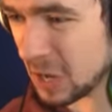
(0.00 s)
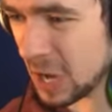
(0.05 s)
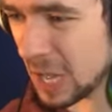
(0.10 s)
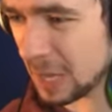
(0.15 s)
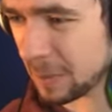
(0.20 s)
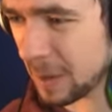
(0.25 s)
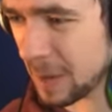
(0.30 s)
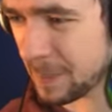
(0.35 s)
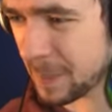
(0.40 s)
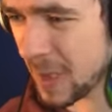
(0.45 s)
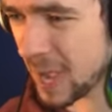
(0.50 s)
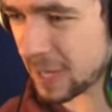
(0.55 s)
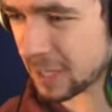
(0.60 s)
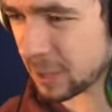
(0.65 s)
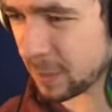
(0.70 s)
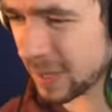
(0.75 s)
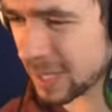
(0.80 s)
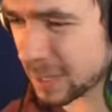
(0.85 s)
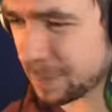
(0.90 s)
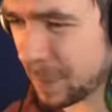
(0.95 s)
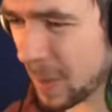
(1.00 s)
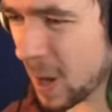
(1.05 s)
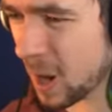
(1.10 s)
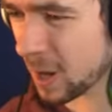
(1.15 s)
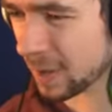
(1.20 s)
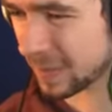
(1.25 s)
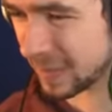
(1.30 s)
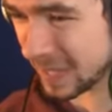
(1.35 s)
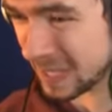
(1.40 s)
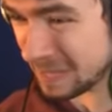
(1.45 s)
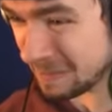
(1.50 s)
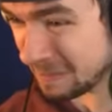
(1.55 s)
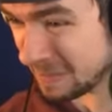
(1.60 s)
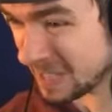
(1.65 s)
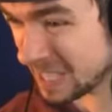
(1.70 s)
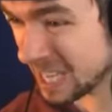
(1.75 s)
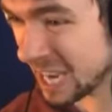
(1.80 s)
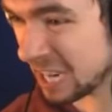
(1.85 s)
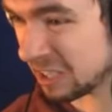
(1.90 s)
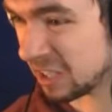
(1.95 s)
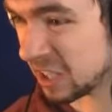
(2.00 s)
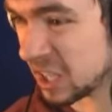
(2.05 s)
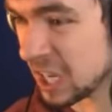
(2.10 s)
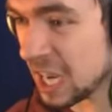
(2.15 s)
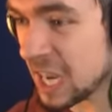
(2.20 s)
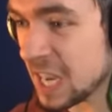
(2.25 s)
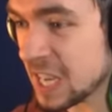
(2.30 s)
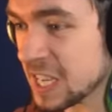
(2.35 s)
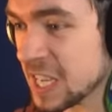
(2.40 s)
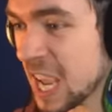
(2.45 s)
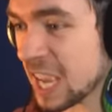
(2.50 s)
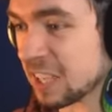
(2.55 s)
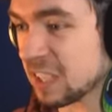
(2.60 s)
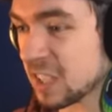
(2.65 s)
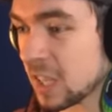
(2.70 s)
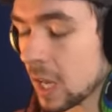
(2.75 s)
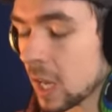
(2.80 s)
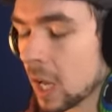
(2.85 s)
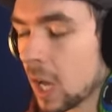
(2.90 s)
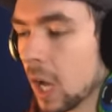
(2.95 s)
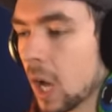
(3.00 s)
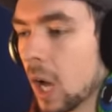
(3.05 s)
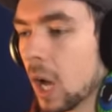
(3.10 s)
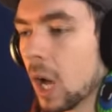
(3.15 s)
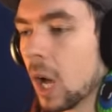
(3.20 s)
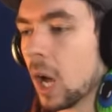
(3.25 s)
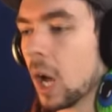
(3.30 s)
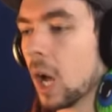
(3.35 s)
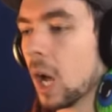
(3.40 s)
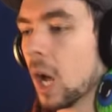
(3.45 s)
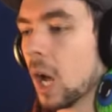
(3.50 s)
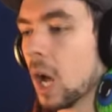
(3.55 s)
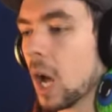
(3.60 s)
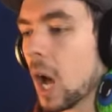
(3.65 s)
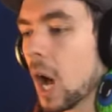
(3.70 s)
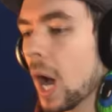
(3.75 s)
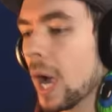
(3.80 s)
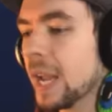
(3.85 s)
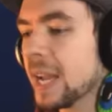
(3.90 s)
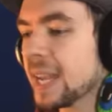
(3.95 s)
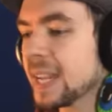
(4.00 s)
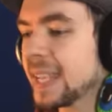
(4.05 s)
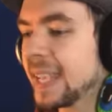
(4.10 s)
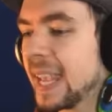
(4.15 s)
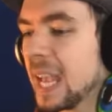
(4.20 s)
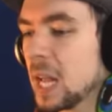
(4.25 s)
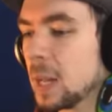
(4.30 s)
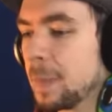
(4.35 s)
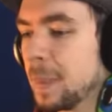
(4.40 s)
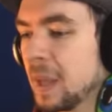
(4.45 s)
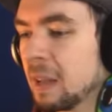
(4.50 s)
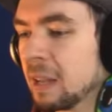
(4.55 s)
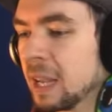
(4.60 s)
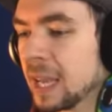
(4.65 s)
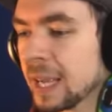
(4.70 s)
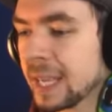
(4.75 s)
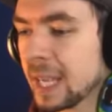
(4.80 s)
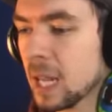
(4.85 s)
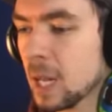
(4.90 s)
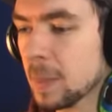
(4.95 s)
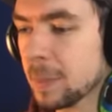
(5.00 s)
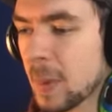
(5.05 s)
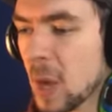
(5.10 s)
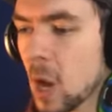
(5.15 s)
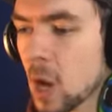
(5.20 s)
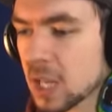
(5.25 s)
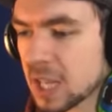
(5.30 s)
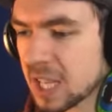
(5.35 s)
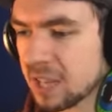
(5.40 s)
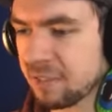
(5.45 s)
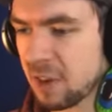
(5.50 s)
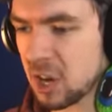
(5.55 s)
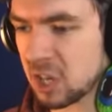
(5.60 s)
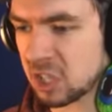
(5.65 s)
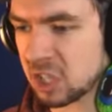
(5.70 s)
All the way back to his birth. Yes. Yes. I didn't kill Billy. I killed both of